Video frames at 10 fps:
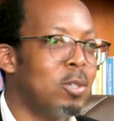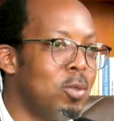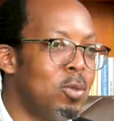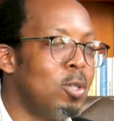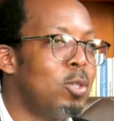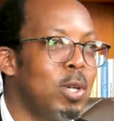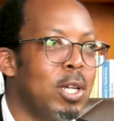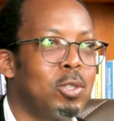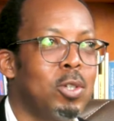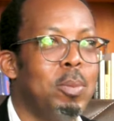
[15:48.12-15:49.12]
you go to
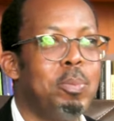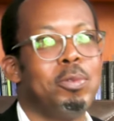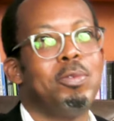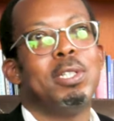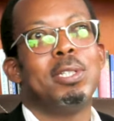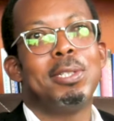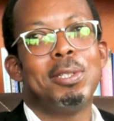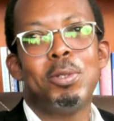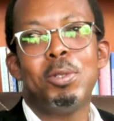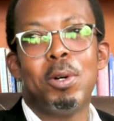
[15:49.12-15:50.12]
a shop even in
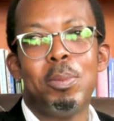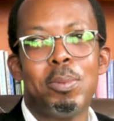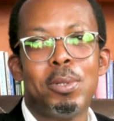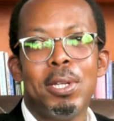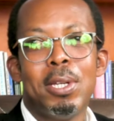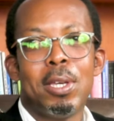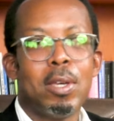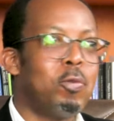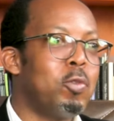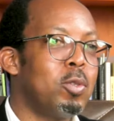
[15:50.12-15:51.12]
Europe,
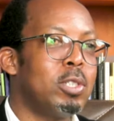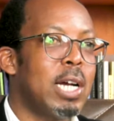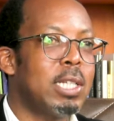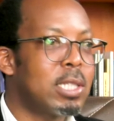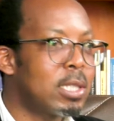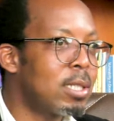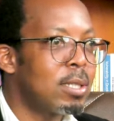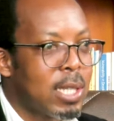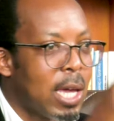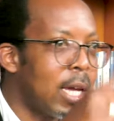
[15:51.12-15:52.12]
if you
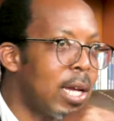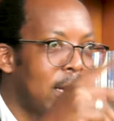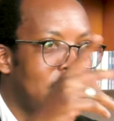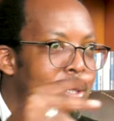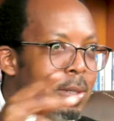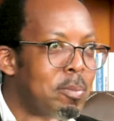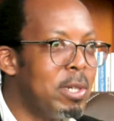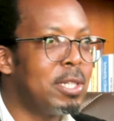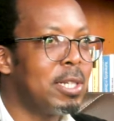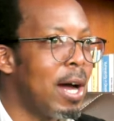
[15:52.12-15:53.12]
just take
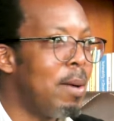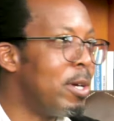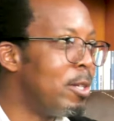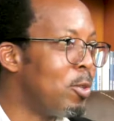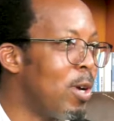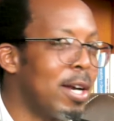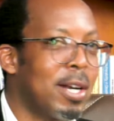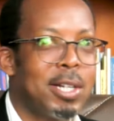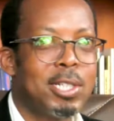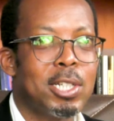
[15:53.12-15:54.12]
medium and you are
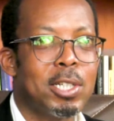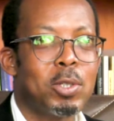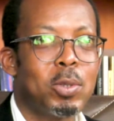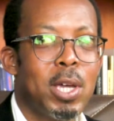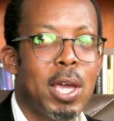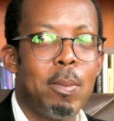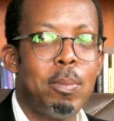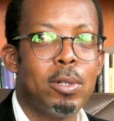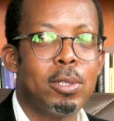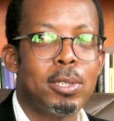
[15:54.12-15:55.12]
rushing to
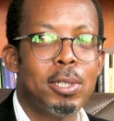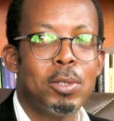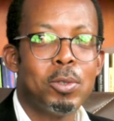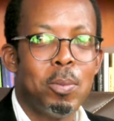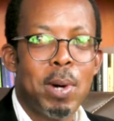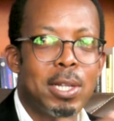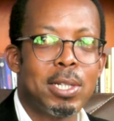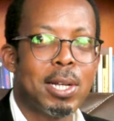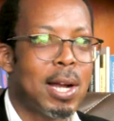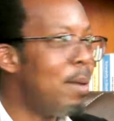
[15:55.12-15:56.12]
airport, you
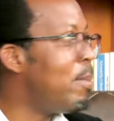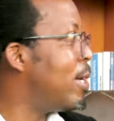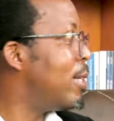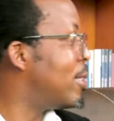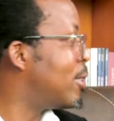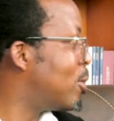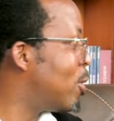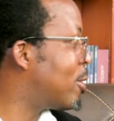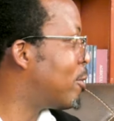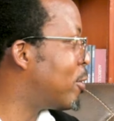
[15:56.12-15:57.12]
might come and it's
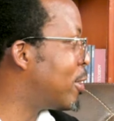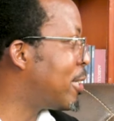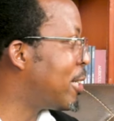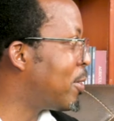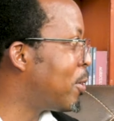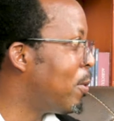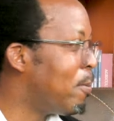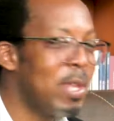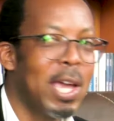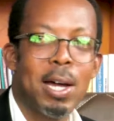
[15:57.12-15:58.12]
not fitting you.
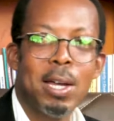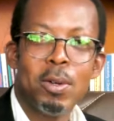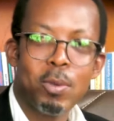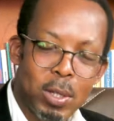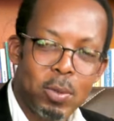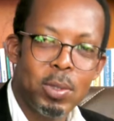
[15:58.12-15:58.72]
Yeah. We